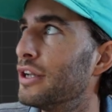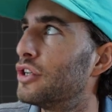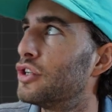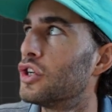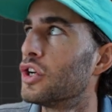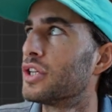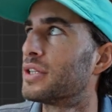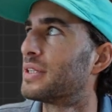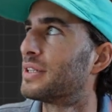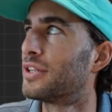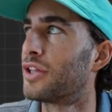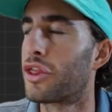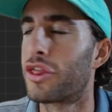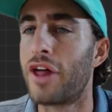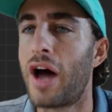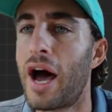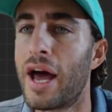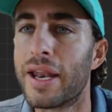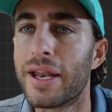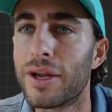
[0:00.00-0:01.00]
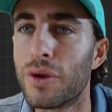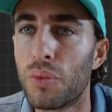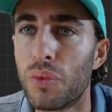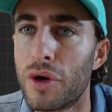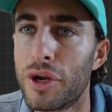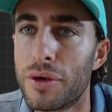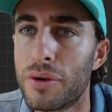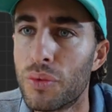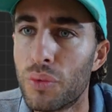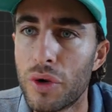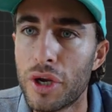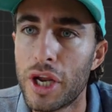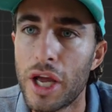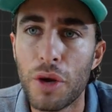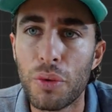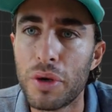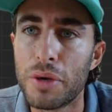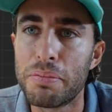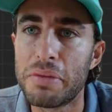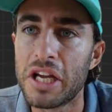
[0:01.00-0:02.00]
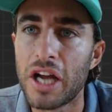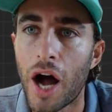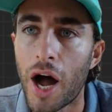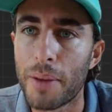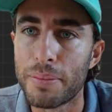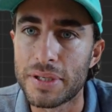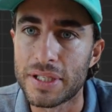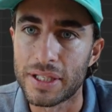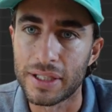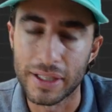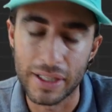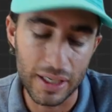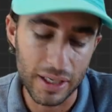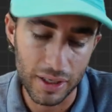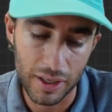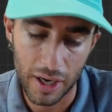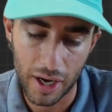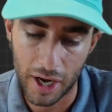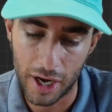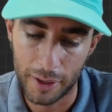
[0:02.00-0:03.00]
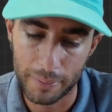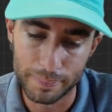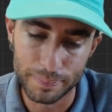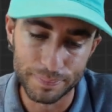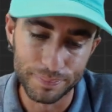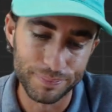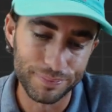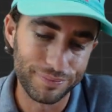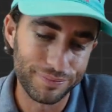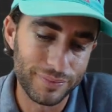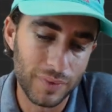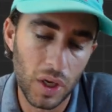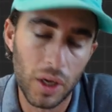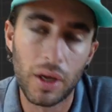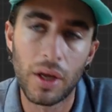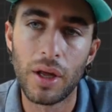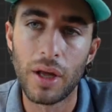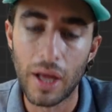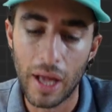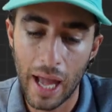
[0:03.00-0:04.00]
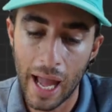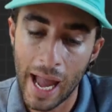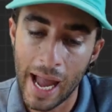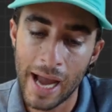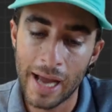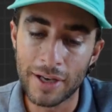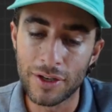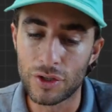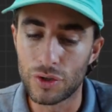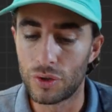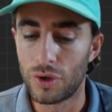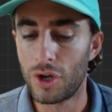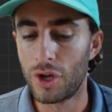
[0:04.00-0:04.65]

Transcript: just thought it would be obsolete. And